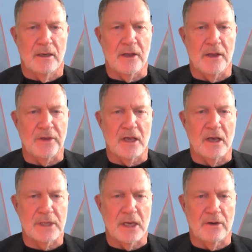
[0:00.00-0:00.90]
nothing
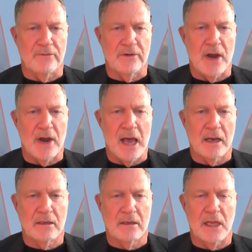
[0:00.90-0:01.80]
comes out of
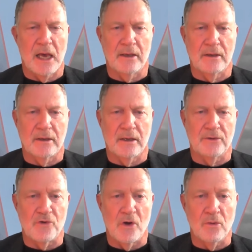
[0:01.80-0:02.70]
Iraq, like
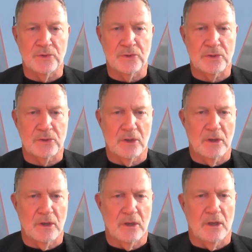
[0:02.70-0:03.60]
drones
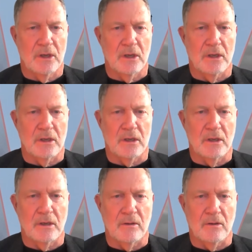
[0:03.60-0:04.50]

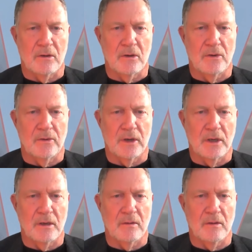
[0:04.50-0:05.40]

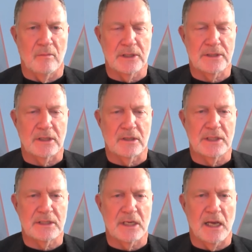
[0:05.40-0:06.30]
or ballistic
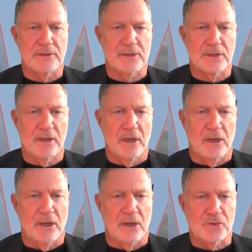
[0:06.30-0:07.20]
missiles,
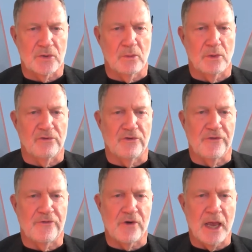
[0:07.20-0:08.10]
Israel will
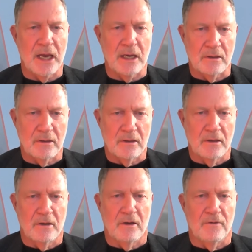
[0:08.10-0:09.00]
refrain
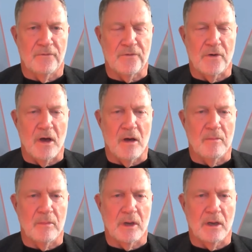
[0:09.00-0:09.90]

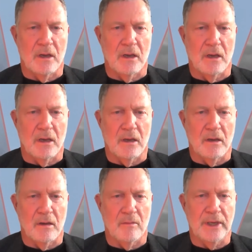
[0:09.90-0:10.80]
from
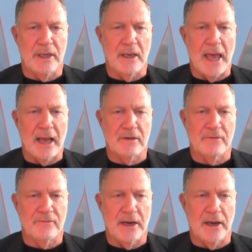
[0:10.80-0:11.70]
being
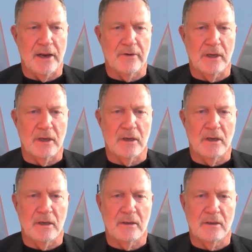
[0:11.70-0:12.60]
active in that area.
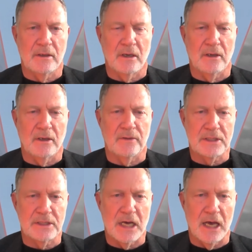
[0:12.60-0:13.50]
And at this